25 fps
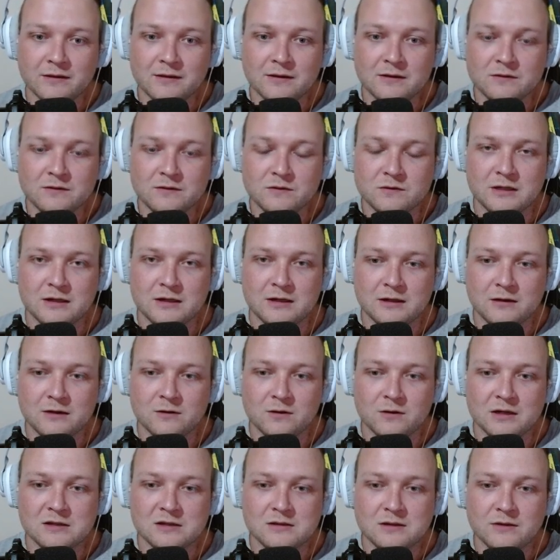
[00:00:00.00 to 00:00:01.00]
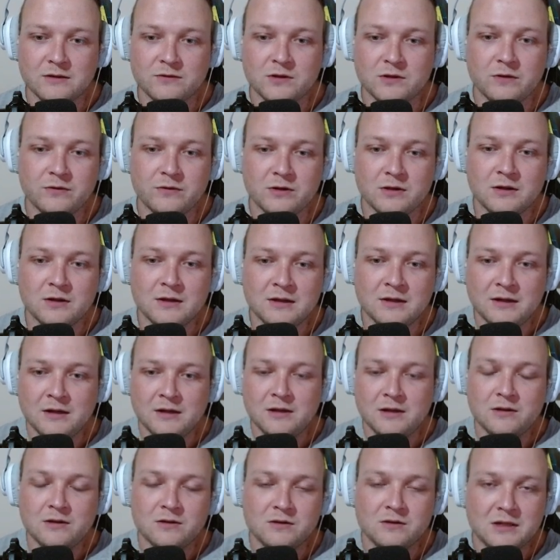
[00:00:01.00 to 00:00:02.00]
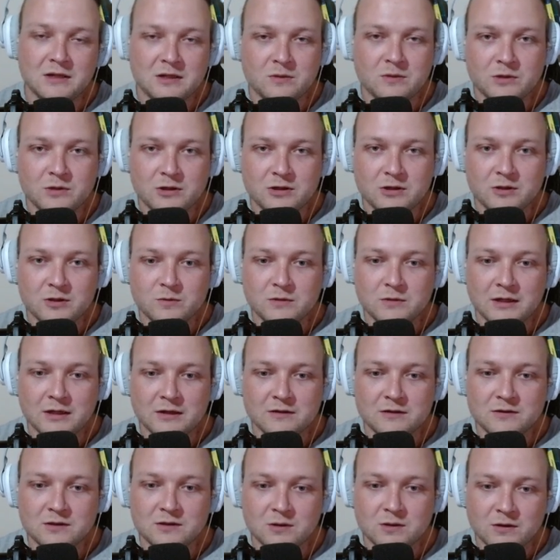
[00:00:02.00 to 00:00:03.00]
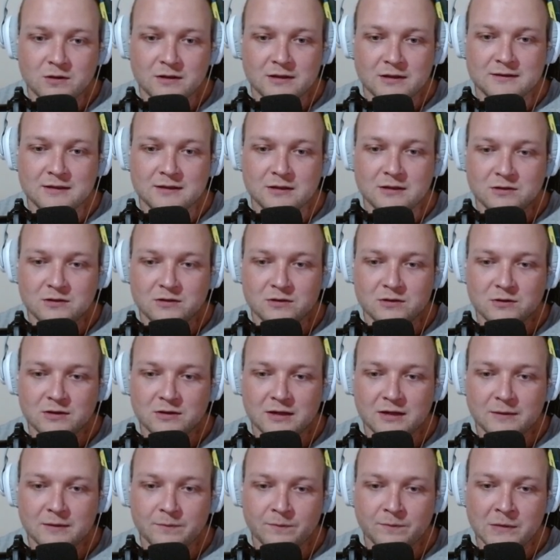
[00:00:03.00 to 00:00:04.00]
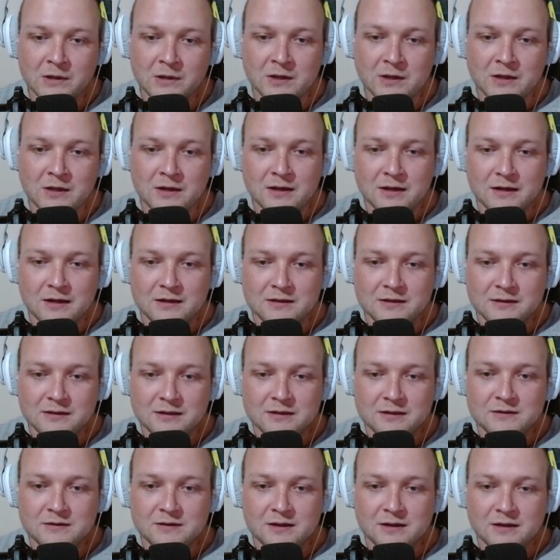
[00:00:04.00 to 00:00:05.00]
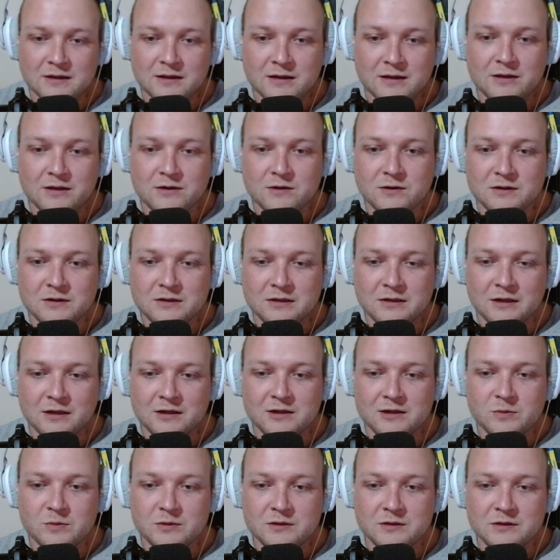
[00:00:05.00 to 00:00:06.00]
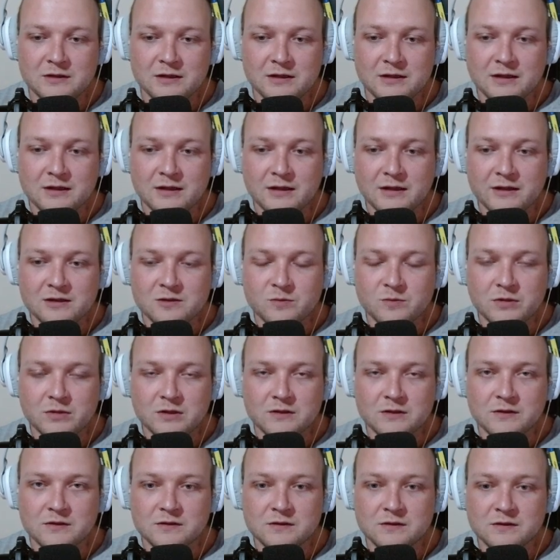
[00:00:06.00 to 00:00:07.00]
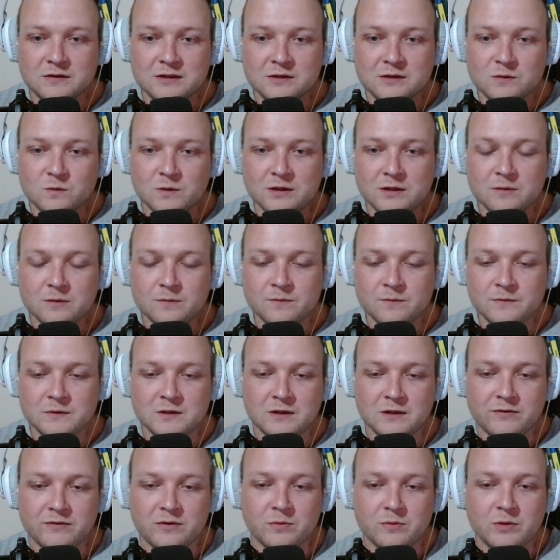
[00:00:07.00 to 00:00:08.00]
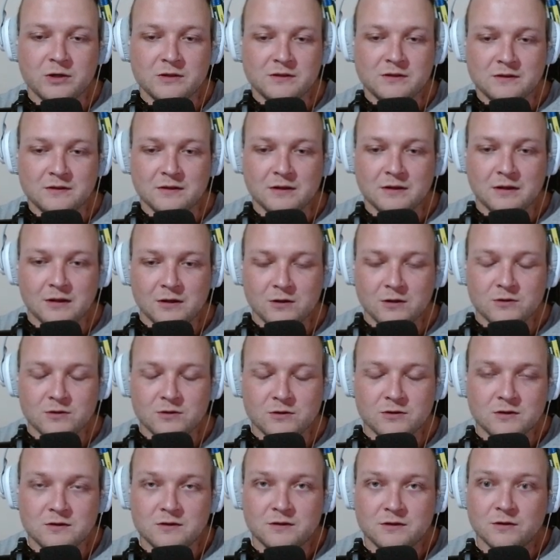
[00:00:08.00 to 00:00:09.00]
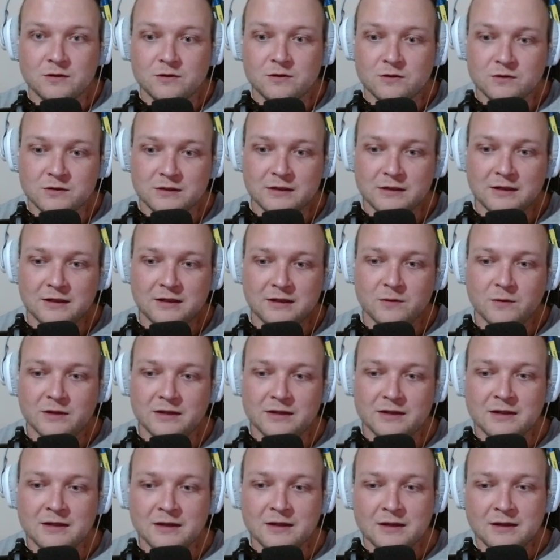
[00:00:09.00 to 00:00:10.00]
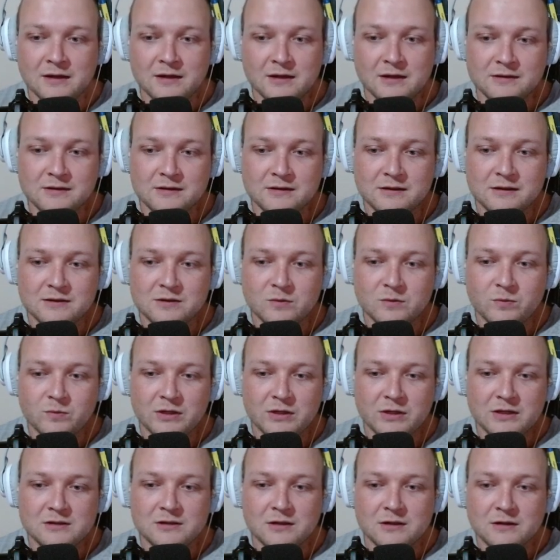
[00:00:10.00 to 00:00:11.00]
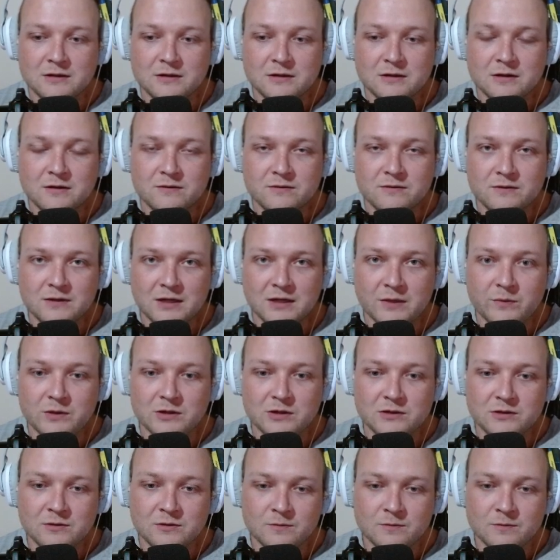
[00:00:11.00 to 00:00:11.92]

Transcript: If there's any little guys left over, you Death Blow them, and so on. That's how you do that. And it does get increased 100% against bosses as well. So if the boss is alone, you should still use it anyway, as it does a big chunk of damage.